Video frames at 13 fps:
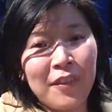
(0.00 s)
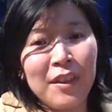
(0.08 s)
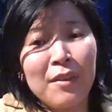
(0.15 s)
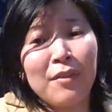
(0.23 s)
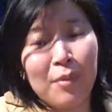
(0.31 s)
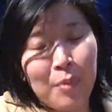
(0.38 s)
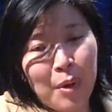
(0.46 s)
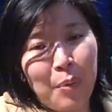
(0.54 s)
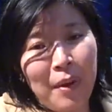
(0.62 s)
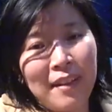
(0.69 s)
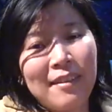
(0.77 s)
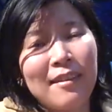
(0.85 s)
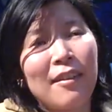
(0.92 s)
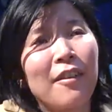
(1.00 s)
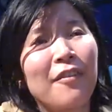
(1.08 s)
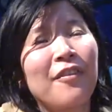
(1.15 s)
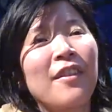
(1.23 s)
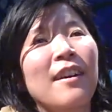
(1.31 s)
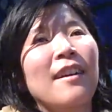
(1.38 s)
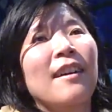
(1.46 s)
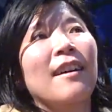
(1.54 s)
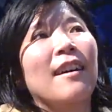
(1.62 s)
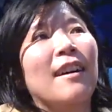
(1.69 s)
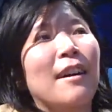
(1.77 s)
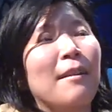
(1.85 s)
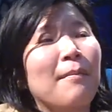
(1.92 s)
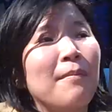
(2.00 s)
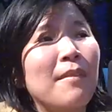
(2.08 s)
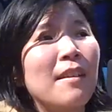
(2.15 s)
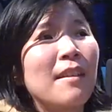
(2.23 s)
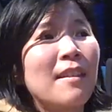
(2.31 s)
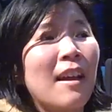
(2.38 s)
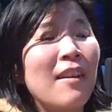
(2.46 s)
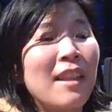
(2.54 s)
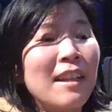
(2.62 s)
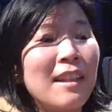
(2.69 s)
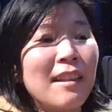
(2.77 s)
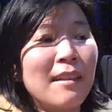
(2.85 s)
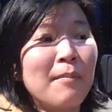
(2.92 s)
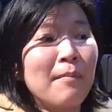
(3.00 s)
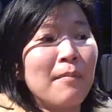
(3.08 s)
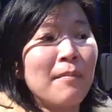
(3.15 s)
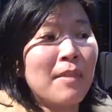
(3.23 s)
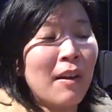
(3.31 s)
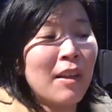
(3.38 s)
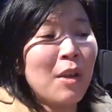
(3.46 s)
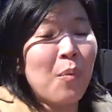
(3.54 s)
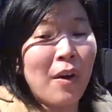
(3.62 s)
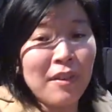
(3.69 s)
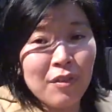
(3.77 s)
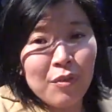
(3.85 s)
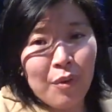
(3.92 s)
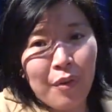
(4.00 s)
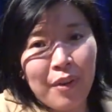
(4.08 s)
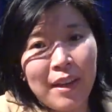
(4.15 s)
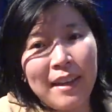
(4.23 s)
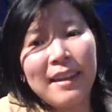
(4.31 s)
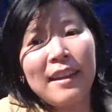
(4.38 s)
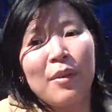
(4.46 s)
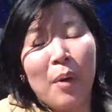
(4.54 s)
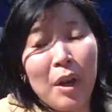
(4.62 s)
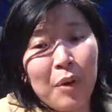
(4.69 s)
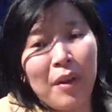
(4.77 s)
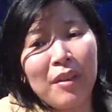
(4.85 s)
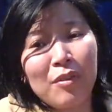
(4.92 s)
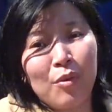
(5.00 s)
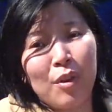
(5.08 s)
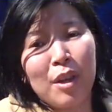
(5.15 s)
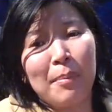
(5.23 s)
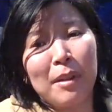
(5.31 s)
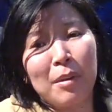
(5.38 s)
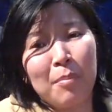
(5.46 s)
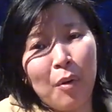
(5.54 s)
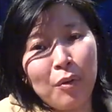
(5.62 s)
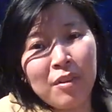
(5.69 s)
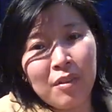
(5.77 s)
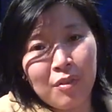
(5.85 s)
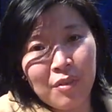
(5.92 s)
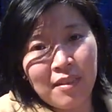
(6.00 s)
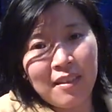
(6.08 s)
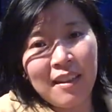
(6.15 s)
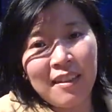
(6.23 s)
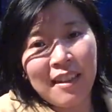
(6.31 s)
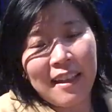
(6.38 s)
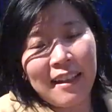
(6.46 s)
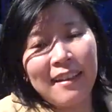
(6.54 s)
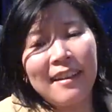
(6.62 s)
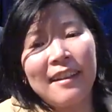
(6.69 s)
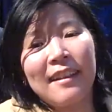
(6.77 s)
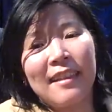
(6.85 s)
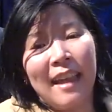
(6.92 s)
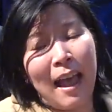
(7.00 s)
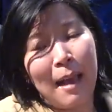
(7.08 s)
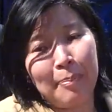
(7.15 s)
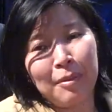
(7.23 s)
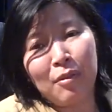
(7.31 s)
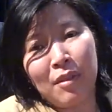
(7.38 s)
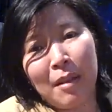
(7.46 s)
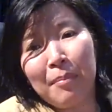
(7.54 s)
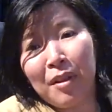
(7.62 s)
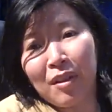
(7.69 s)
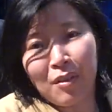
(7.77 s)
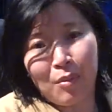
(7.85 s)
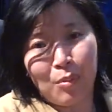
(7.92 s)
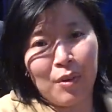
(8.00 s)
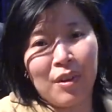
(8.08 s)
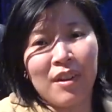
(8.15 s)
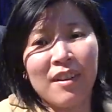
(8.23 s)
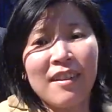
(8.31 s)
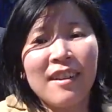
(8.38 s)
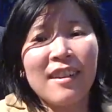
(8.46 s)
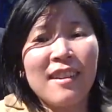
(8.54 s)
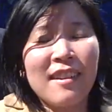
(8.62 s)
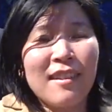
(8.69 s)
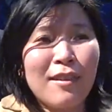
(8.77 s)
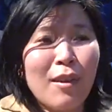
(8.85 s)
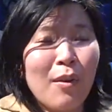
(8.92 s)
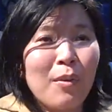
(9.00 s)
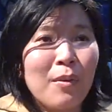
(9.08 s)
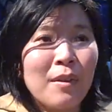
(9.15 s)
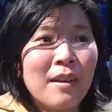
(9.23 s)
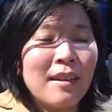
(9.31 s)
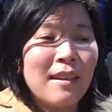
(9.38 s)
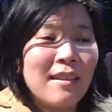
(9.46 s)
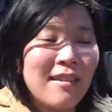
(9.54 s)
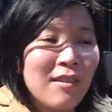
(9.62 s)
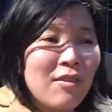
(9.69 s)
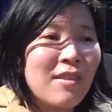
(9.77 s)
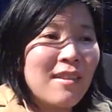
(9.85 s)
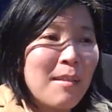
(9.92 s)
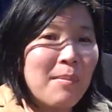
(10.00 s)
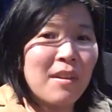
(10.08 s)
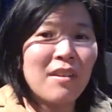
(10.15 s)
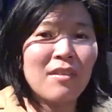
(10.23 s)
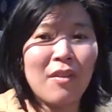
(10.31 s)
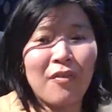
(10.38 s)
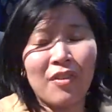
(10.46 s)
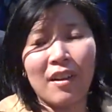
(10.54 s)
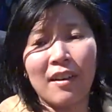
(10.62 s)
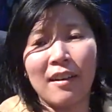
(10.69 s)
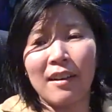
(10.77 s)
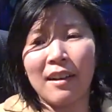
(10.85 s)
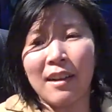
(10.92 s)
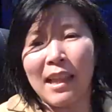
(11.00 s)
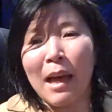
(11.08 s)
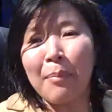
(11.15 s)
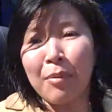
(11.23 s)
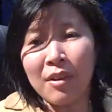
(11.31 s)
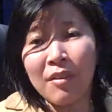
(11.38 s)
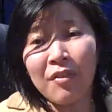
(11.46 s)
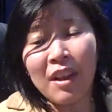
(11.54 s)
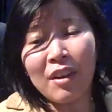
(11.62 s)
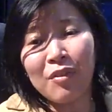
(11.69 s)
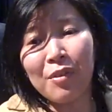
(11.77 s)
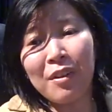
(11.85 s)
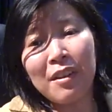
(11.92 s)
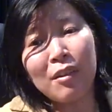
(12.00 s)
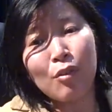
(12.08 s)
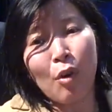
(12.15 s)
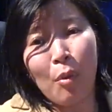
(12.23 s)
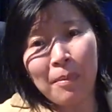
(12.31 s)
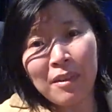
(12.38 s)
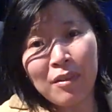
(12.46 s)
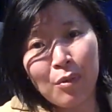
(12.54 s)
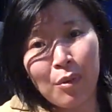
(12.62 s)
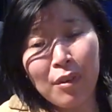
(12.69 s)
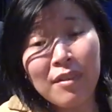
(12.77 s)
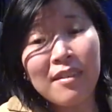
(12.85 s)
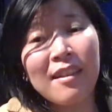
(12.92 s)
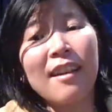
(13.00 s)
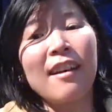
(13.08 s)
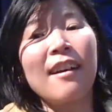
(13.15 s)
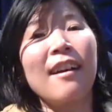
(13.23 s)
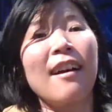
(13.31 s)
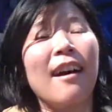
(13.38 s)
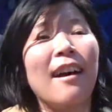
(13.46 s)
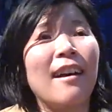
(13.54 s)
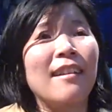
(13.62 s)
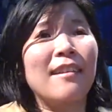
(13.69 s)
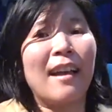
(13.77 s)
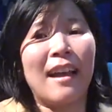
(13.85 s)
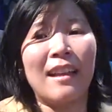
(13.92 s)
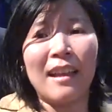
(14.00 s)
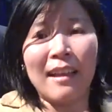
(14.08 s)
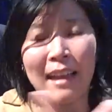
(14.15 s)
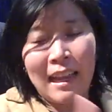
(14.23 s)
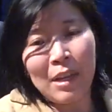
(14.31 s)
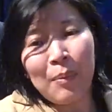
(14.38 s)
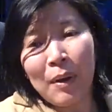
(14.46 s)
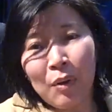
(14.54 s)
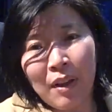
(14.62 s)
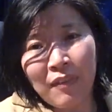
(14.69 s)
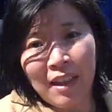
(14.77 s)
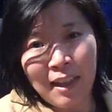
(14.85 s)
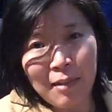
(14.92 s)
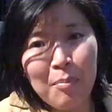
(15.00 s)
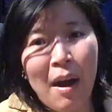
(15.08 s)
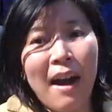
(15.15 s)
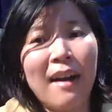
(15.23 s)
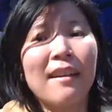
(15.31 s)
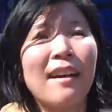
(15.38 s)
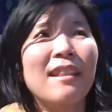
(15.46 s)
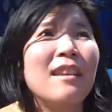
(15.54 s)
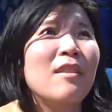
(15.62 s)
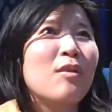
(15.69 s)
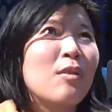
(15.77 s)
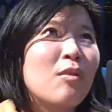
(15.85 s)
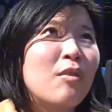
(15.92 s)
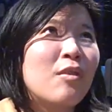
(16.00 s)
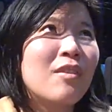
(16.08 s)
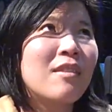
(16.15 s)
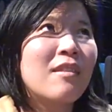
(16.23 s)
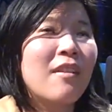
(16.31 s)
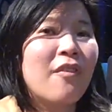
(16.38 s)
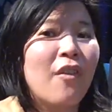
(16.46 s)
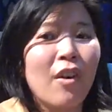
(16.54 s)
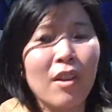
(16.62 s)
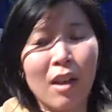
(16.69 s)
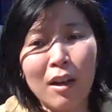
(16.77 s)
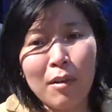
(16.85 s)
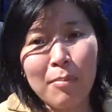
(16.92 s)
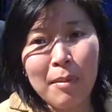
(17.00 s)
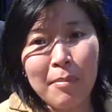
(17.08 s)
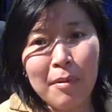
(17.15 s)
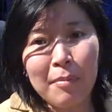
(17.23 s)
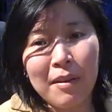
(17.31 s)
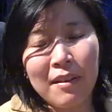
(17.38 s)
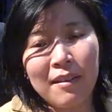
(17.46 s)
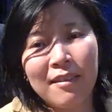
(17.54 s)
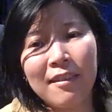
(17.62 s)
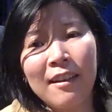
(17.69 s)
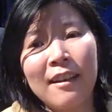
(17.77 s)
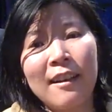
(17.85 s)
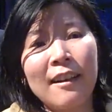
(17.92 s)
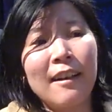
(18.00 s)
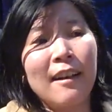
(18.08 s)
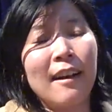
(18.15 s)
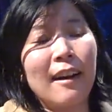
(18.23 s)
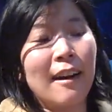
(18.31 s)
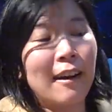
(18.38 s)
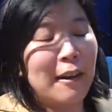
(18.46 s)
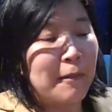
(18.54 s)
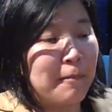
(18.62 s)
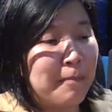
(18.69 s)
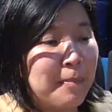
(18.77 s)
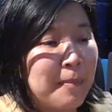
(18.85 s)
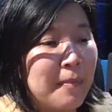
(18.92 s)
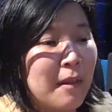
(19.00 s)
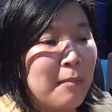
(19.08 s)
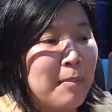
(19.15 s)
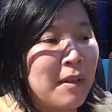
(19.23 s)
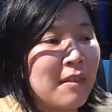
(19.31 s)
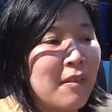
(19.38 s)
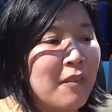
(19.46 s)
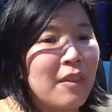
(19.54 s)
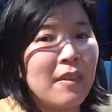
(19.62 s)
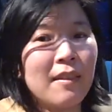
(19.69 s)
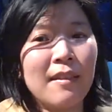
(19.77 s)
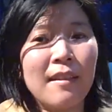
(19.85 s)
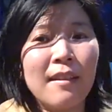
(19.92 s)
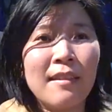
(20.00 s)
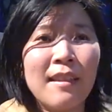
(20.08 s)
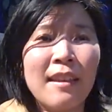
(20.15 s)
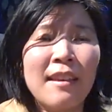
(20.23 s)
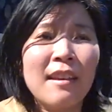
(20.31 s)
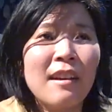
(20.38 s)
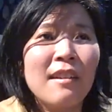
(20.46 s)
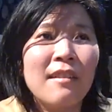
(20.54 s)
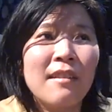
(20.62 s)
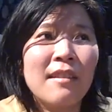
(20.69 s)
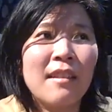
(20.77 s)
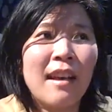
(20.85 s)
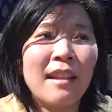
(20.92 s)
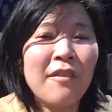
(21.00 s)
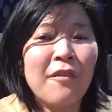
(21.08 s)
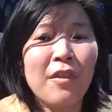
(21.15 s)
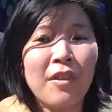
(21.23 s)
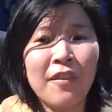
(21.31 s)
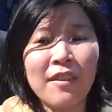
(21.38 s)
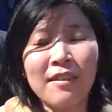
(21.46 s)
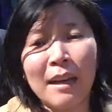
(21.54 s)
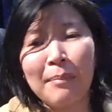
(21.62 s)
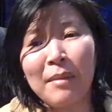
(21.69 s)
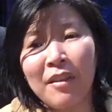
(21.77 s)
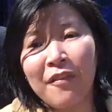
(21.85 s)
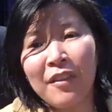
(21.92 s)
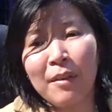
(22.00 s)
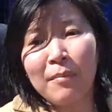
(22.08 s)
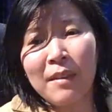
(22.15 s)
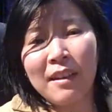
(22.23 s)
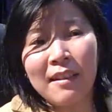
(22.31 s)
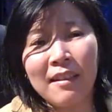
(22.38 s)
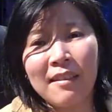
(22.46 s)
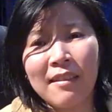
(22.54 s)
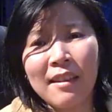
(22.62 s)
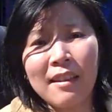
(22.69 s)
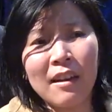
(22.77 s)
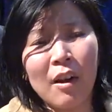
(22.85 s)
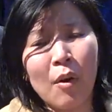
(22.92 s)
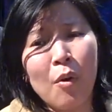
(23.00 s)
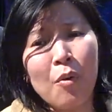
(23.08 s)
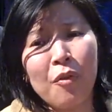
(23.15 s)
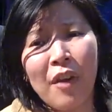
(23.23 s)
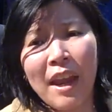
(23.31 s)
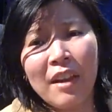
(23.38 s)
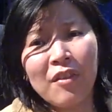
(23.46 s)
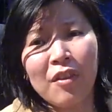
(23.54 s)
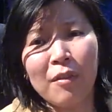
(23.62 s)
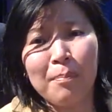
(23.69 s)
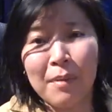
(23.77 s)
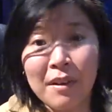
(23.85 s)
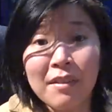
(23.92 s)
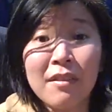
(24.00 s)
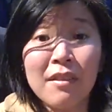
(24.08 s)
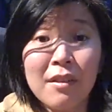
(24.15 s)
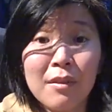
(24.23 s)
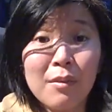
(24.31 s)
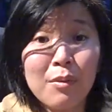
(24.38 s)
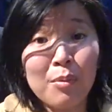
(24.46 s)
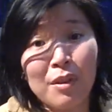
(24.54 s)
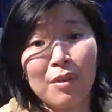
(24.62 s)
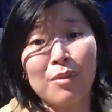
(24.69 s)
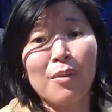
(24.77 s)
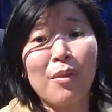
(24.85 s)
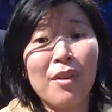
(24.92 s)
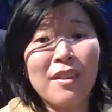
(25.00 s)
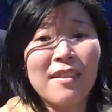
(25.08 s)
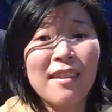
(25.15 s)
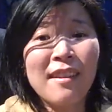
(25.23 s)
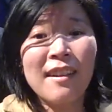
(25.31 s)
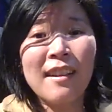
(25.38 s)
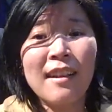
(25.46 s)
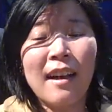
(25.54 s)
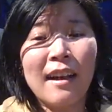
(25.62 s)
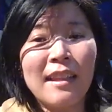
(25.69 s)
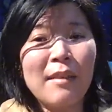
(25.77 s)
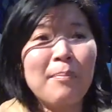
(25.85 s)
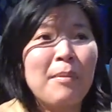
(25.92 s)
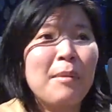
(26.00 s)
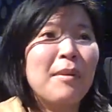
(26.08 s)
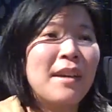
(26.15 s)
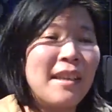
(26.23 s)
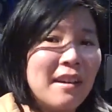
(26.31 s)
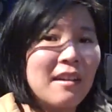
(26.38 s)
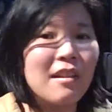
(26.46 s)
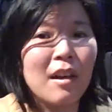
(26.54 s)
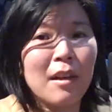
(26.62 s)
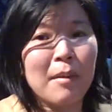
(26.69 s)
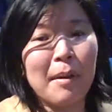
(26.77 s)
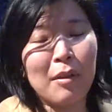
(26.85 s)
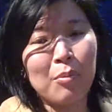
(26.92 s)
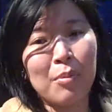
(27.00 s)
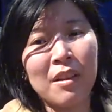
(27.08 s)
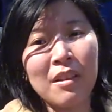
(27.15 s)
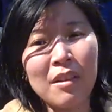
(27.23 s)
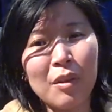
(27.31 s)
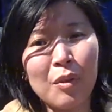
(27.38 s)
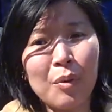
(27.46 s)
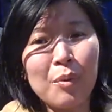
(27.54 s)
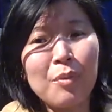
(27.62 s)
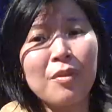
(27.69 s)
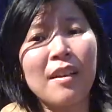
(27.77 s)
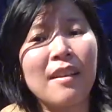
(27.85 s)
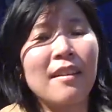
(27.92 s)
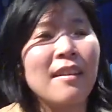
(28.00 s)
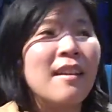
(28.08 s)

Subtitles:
feels the request of telling one story, one great story about the most interesting thing that happened to them because of Twitter. So it's interesting because of the collaborative nature. It's open source, and anyone could have taken part. I think it's also interesting for a lot of people because of they hear. I think for the first time in the film, they see a whole range of personal Twitter stories. I think people hear a lot about Twitter in the news,